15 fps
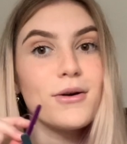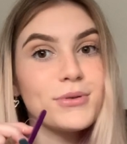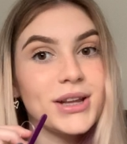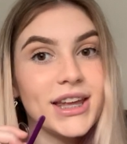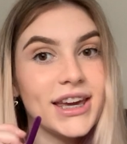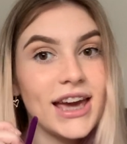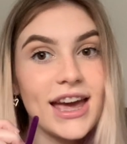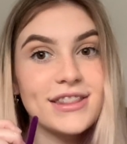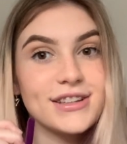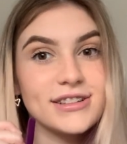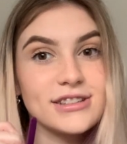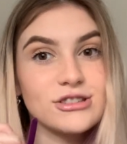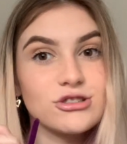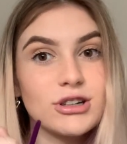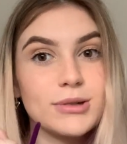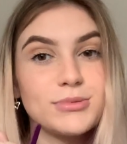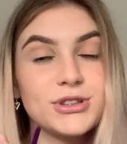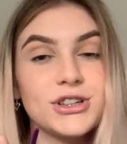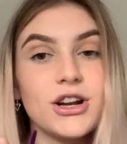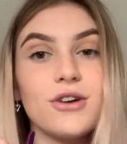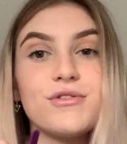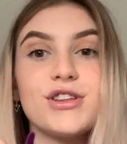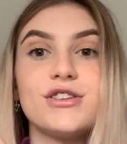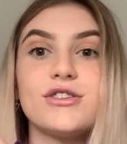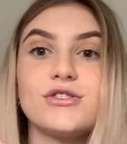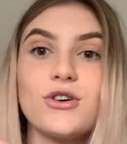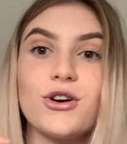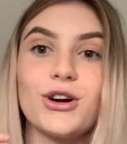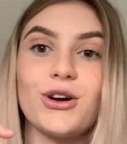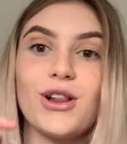will link in the description of the
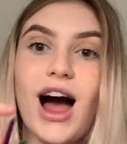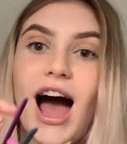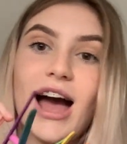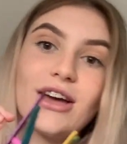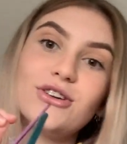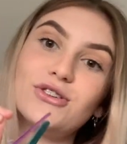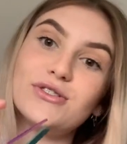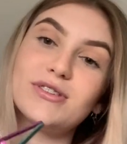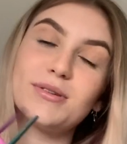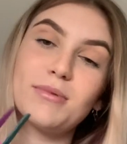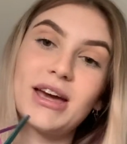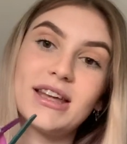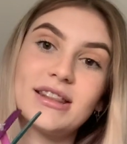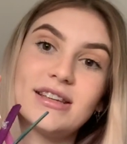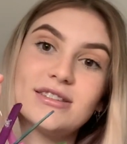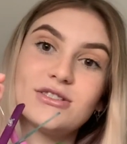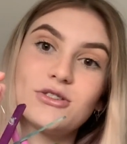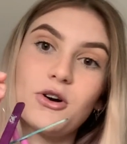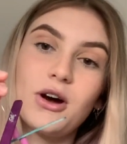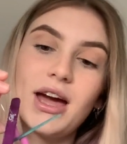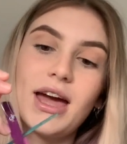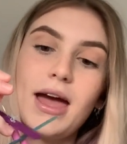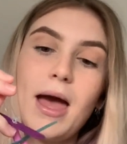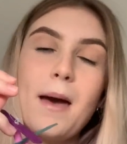tutorial I used to make this toy,